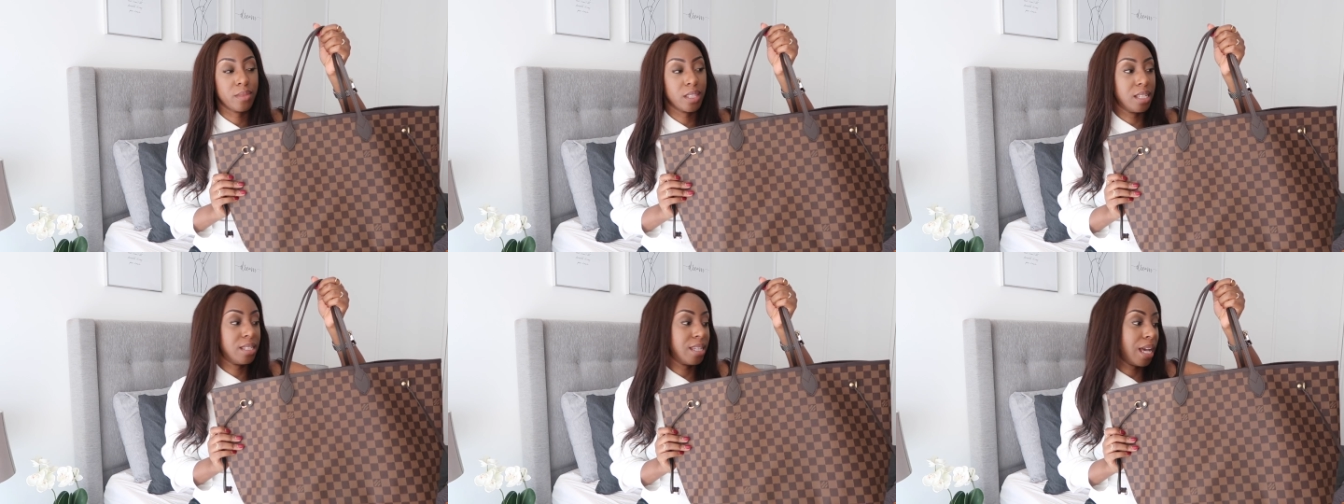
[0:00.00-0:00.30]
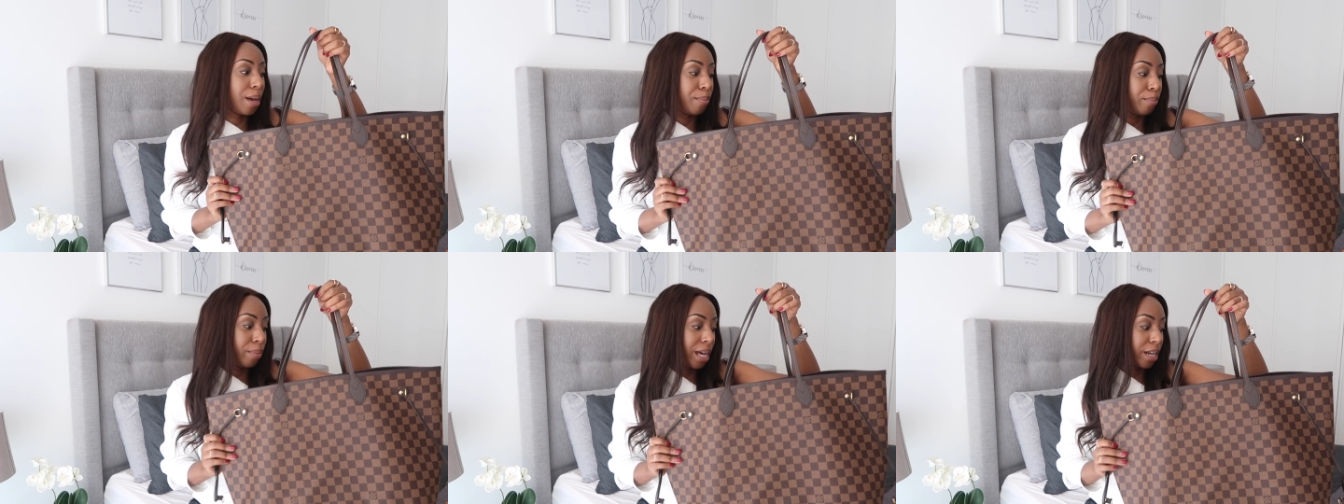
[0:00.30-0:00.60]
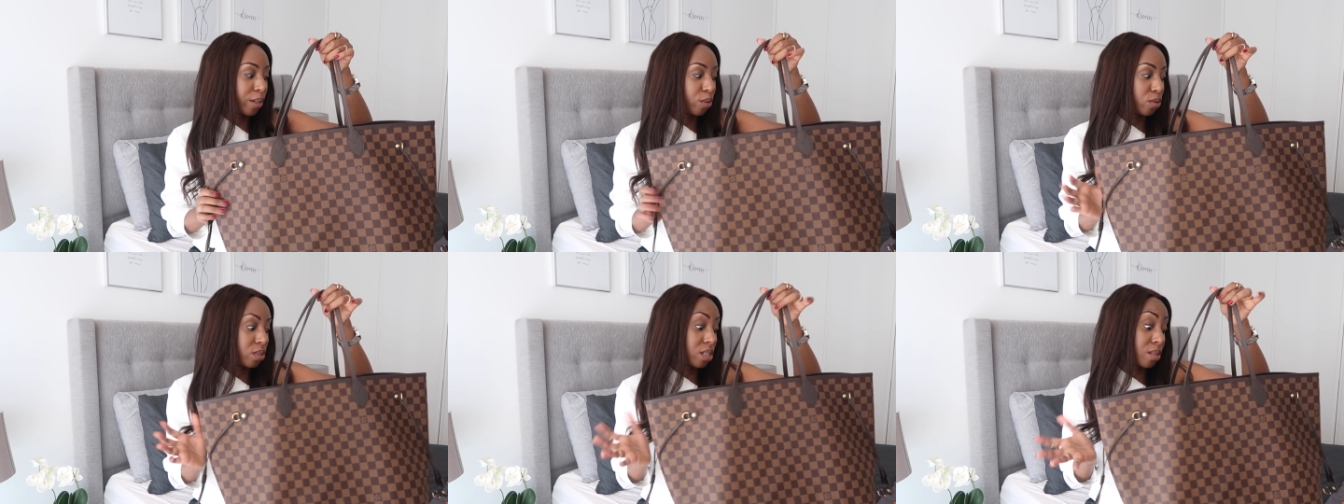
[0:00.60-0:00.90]
this
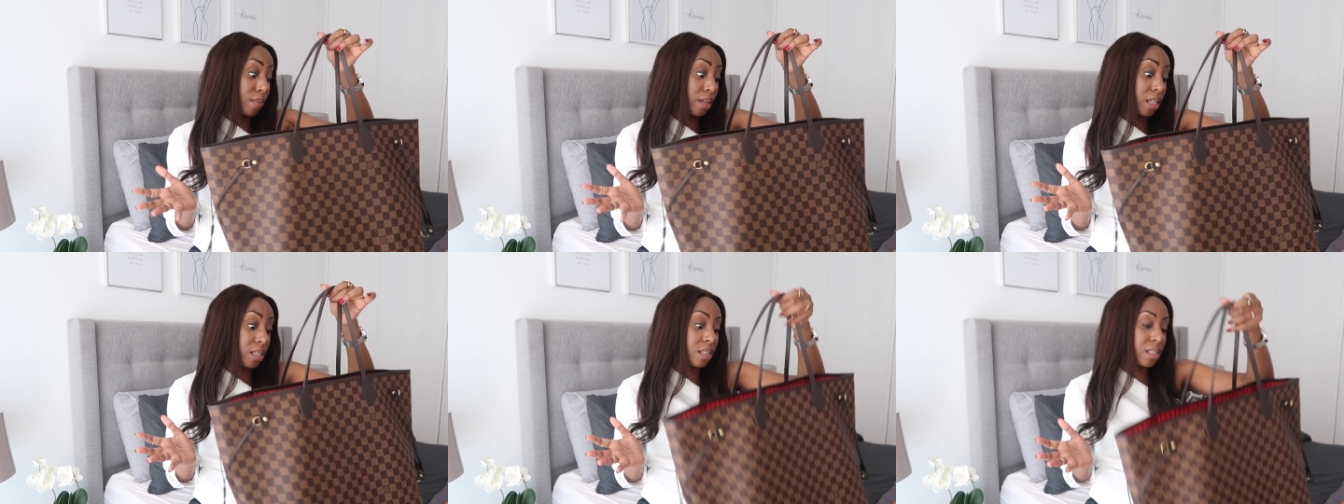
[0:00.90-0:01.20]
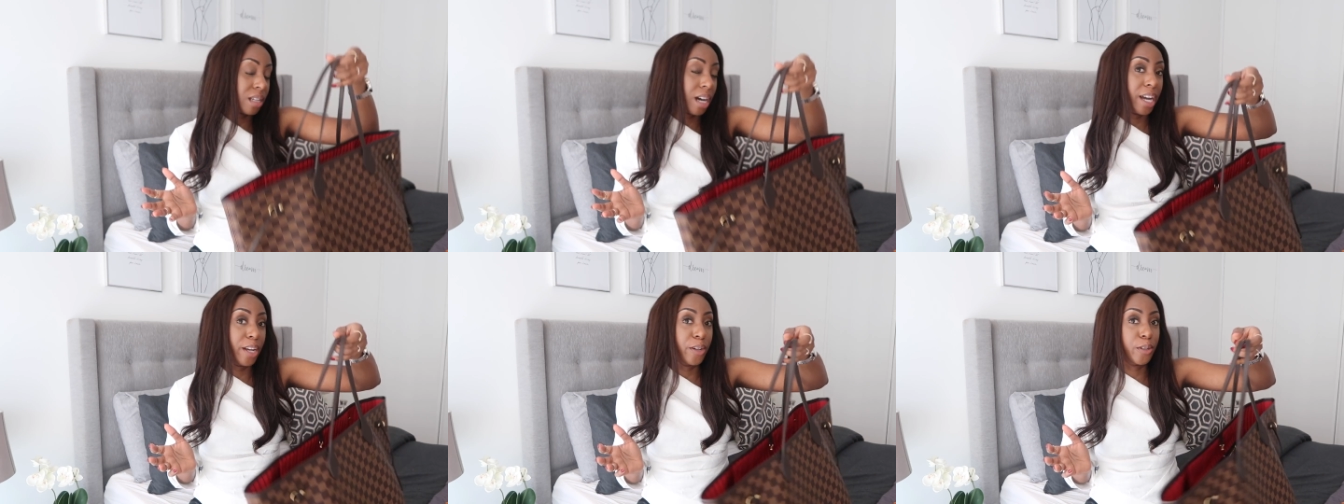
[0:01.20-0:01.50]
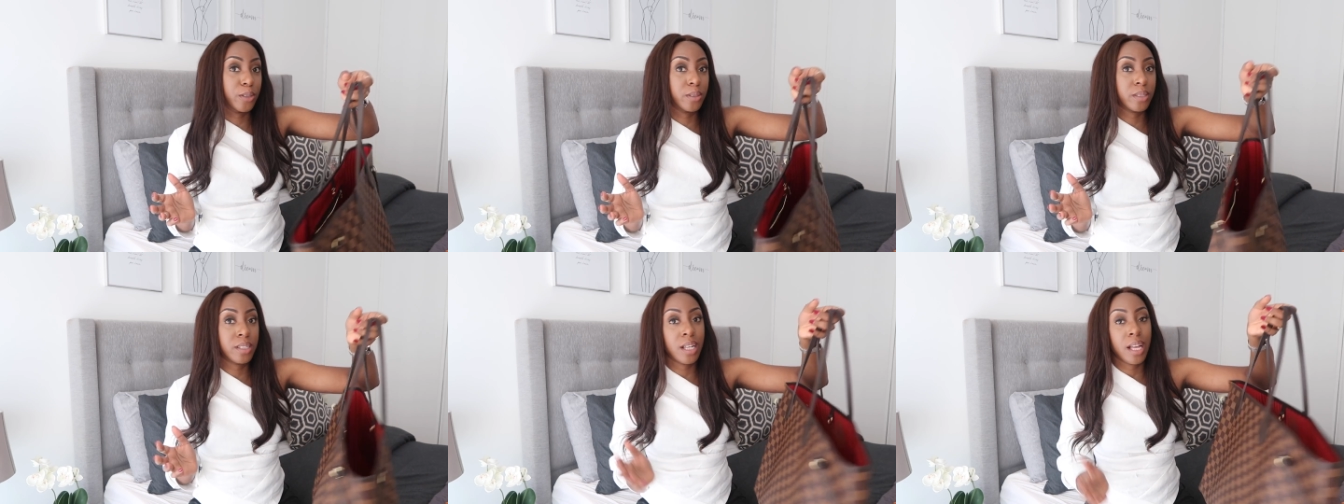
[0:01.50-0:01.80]
handbag or a similar
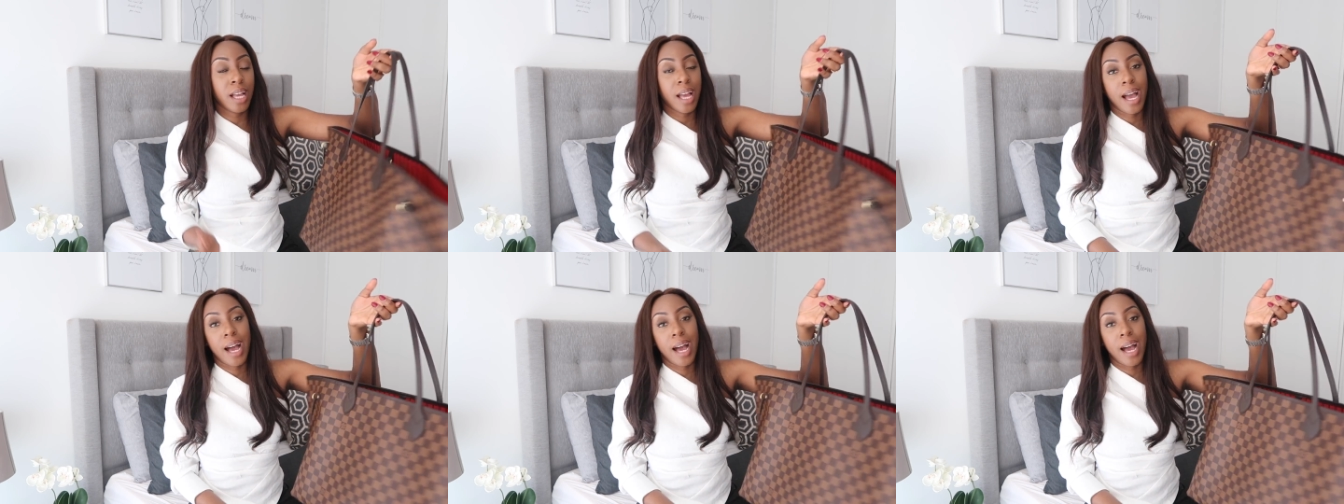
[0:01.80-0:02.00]
style.